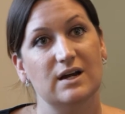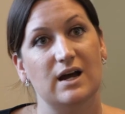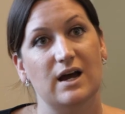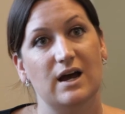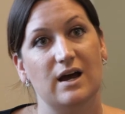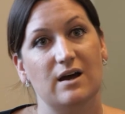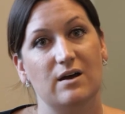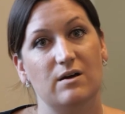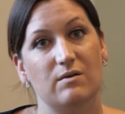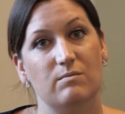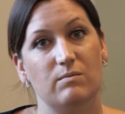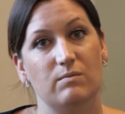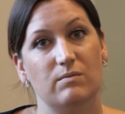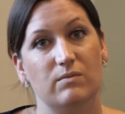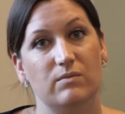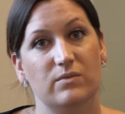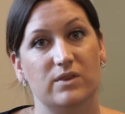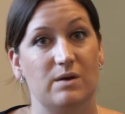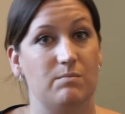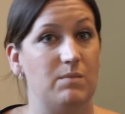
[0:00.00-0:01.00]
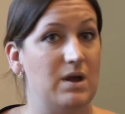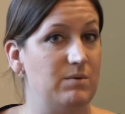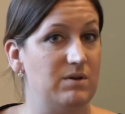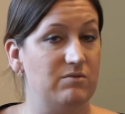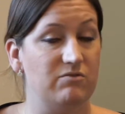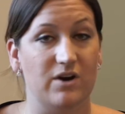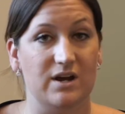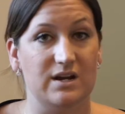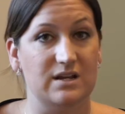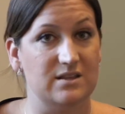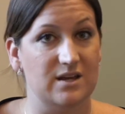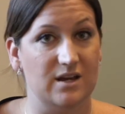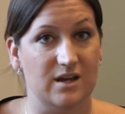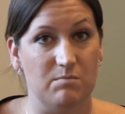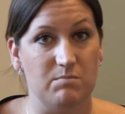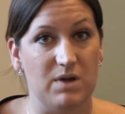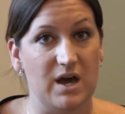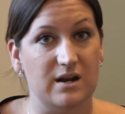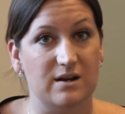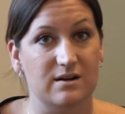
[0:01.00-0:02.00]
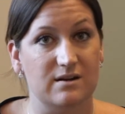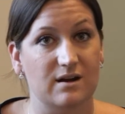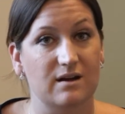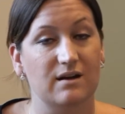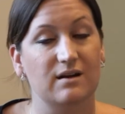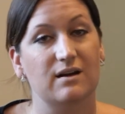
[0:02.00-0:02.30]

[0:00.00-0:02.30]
They may be finding their competitor.